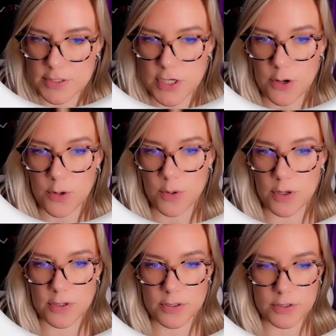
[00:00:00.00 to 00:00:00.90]
So
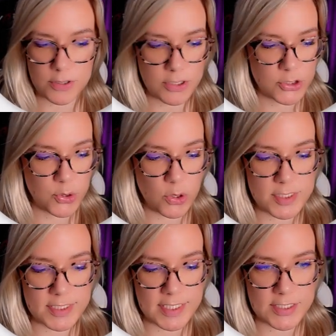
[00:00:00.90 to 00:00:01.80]
Control
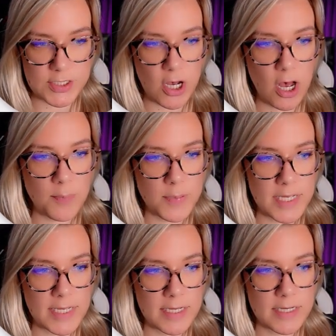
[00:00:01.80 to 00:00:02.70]
C to
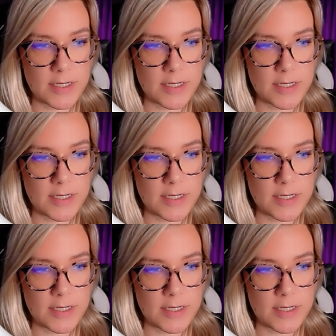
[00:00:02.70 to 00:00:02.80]
copy.